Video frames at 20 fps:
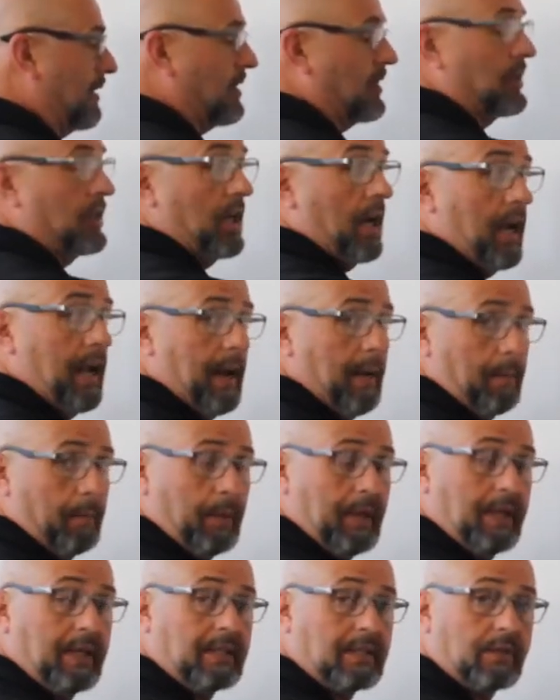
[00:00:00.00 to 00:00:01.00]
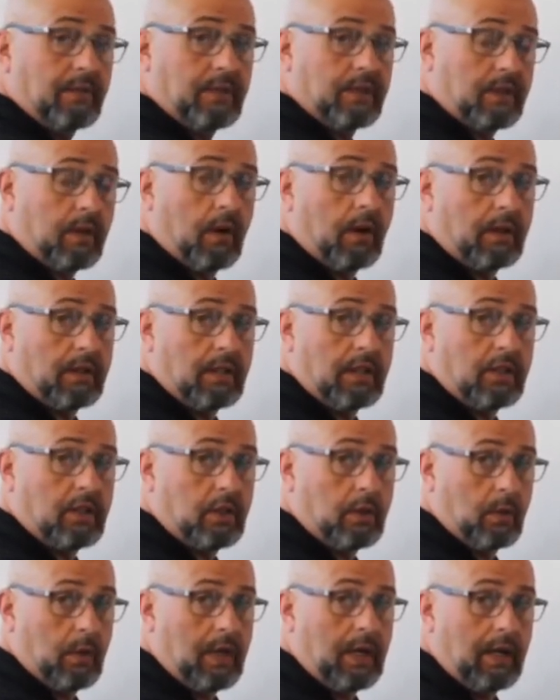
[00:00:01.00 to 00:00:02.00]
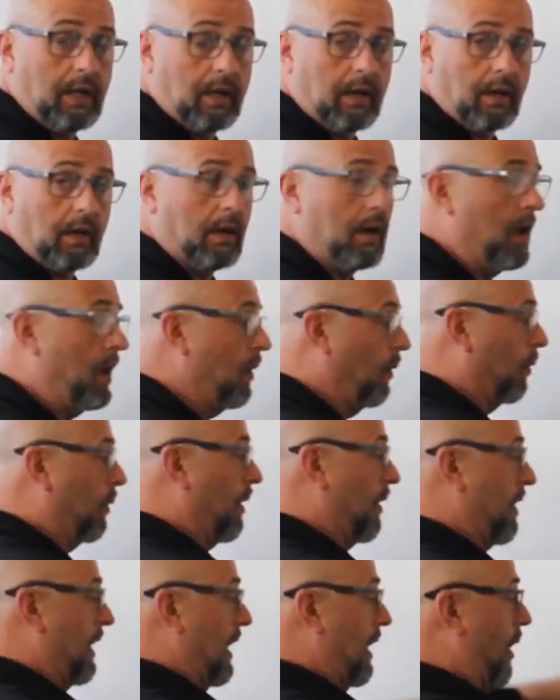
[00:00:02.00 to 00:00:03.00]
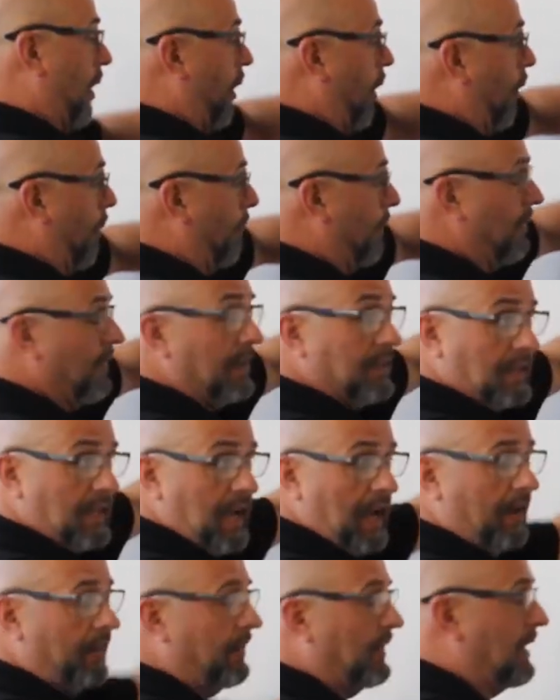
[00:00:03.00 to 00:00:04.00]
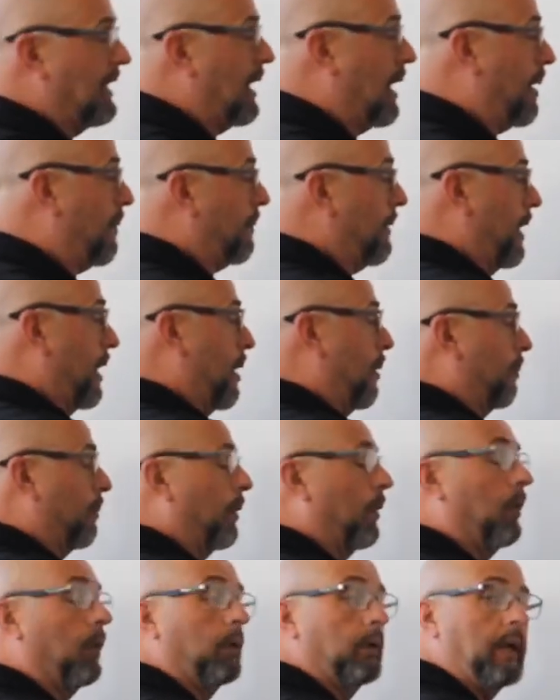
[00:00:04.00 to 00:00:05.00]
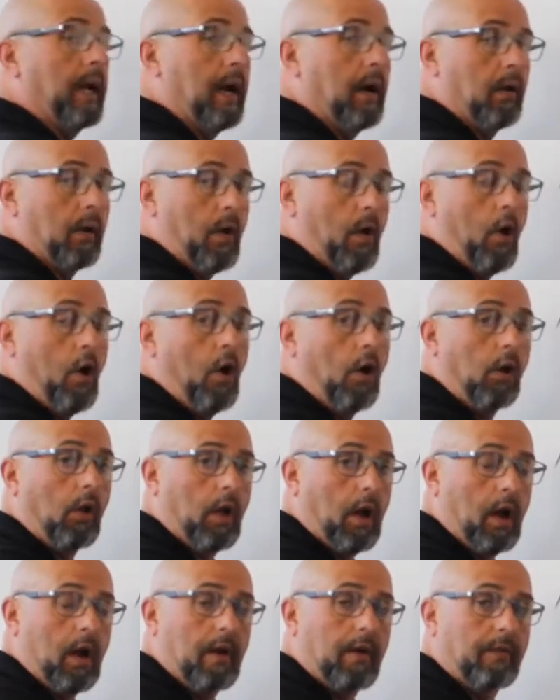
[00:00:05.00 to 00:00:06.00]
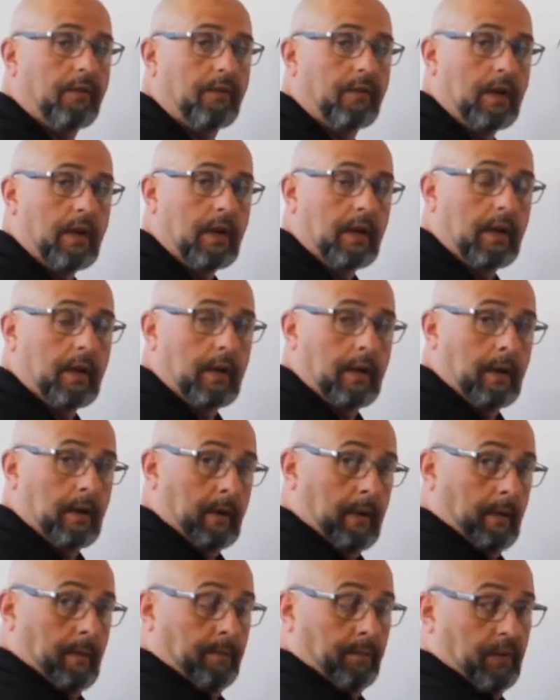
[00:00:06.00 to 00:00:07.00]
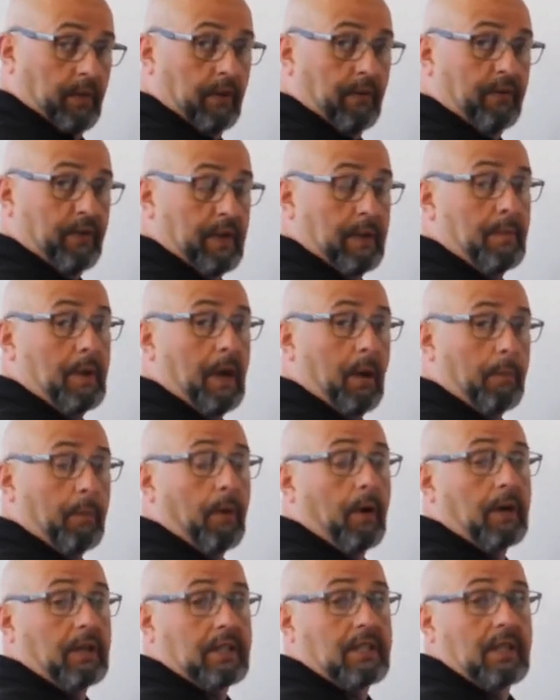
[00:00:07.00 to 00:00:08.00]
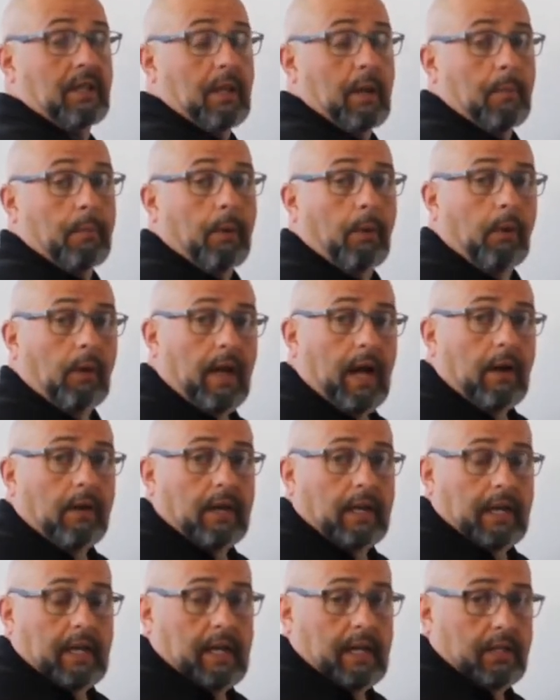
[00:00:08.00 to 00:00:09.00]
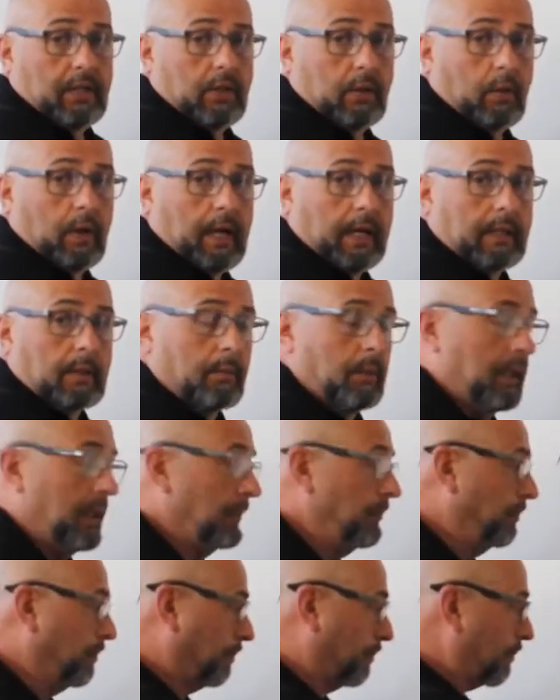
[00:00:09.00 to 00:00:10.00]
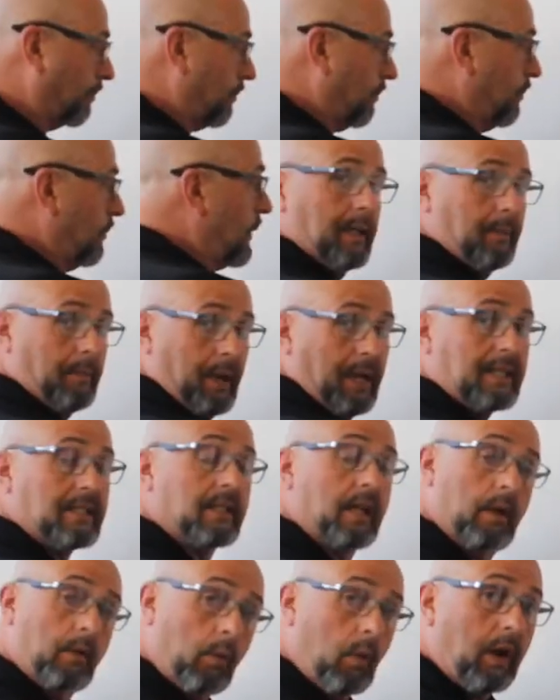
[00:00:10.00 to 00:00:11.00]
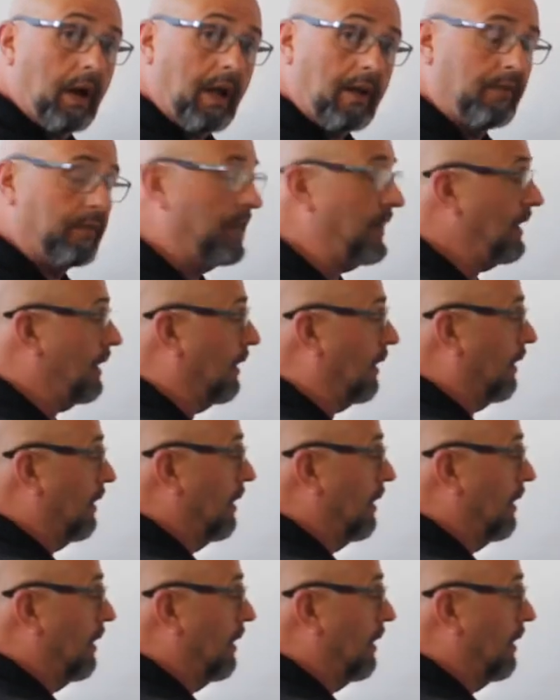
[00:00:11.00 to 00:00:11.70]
giant piece of scar tissue here, where they opened this cavity up, pulled out all of the female parts that they pull out in a hysterectomy, based on what I feel,